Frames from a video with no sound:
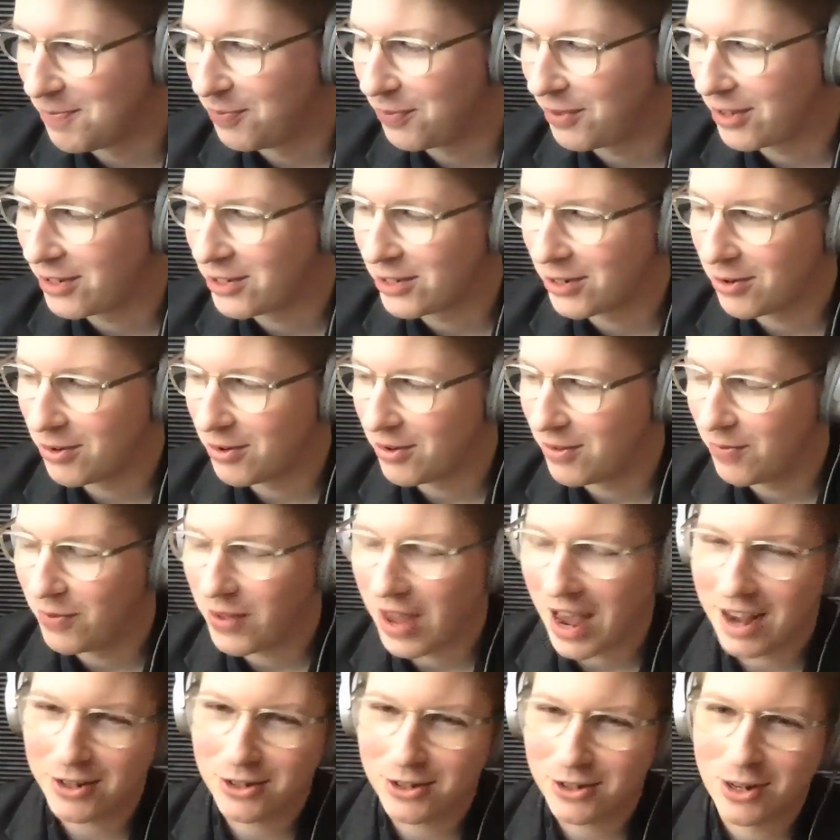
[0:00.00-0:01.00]
So
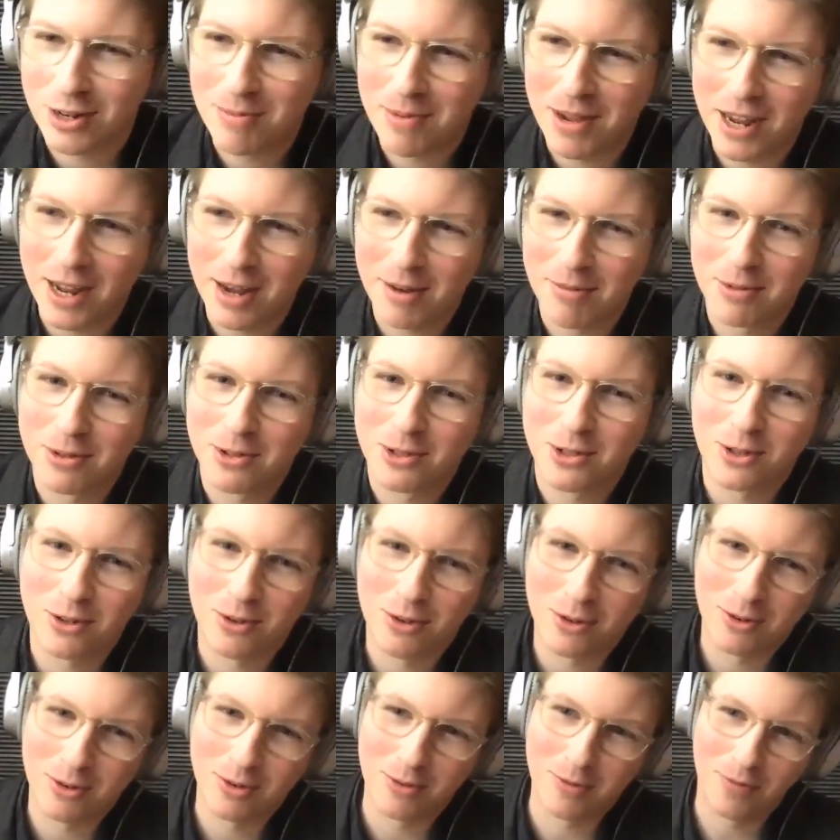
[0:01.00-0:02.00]
actually being able
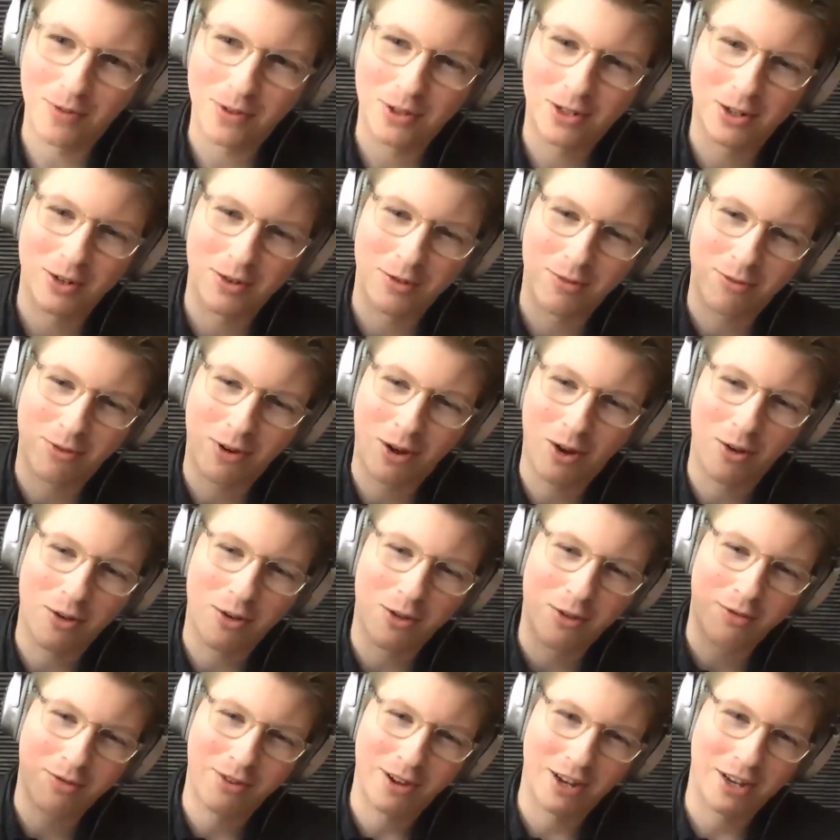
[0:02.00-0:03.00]
to follow the
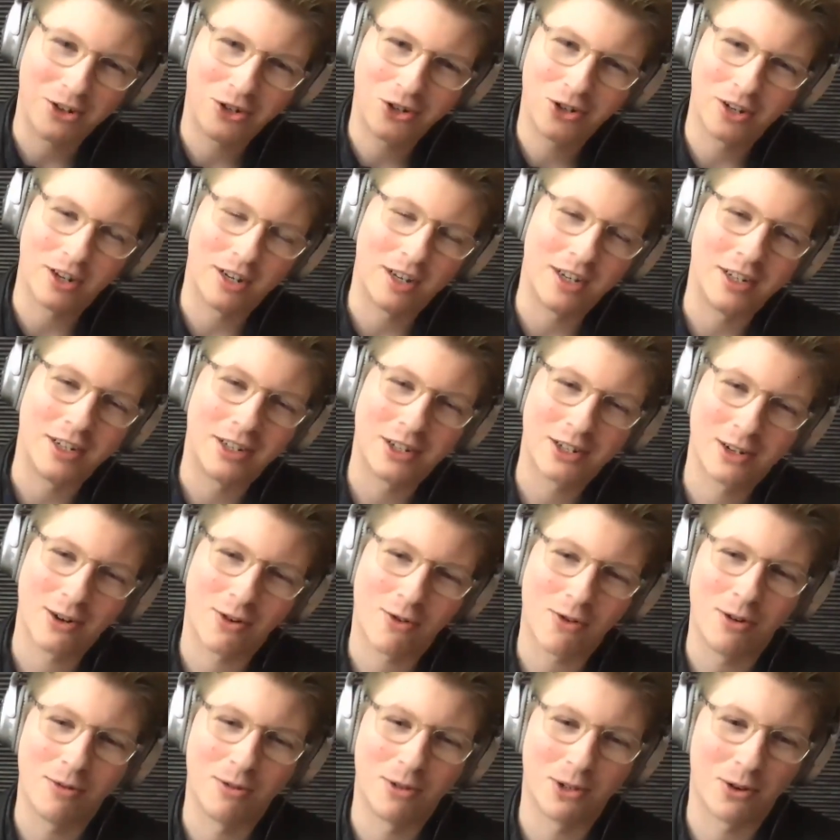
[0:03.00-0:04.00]
fish, and his
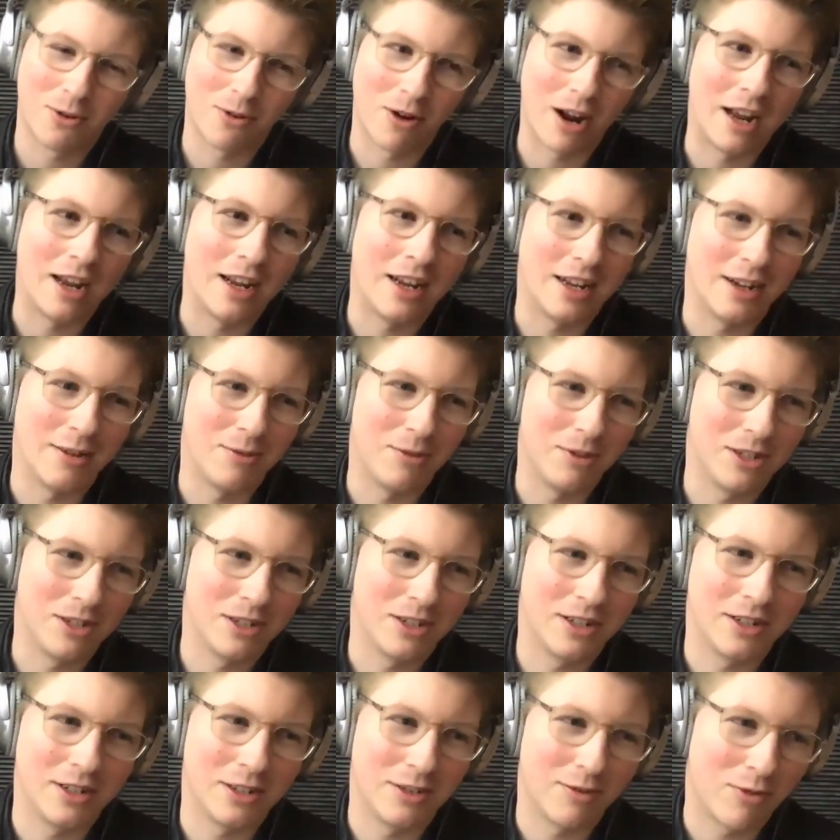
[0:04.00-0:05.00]
story was great.
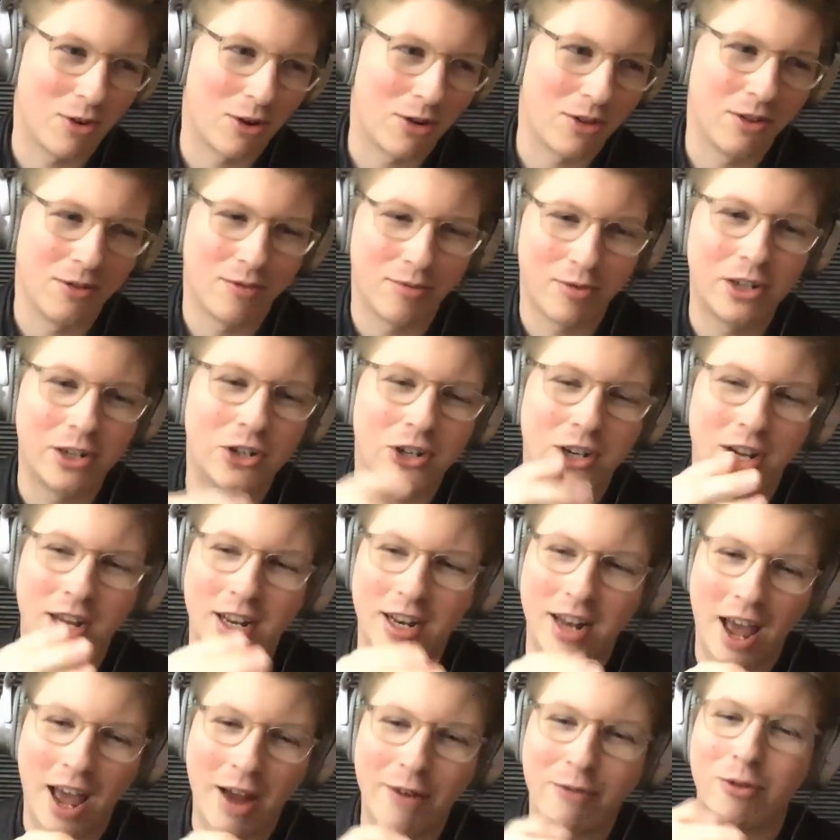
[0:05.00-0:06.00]
It's following the fish and
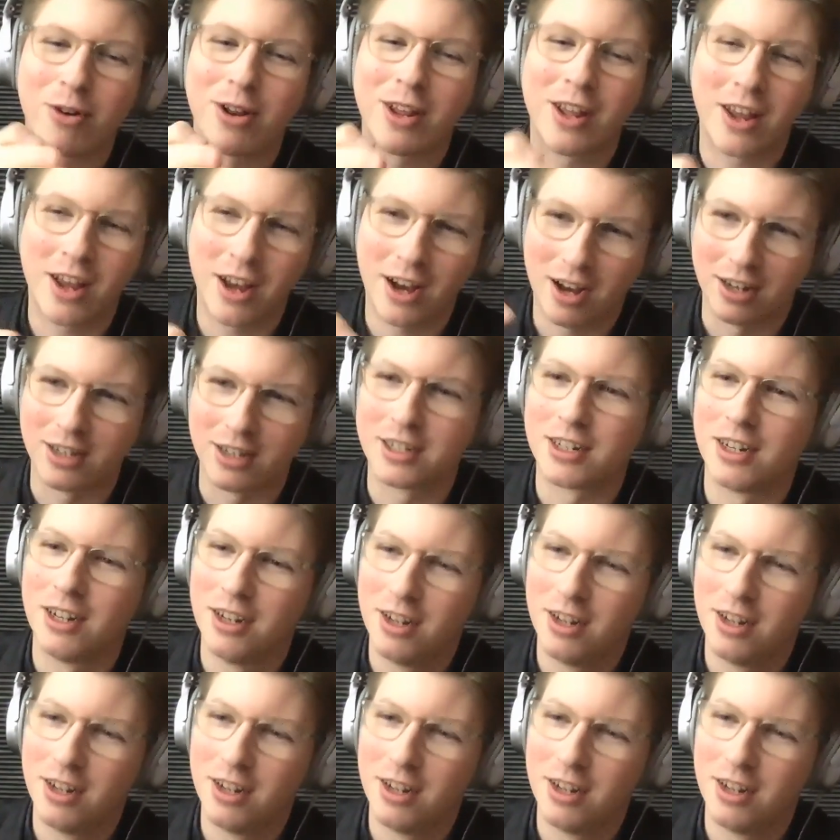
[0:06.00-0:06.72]
every cut.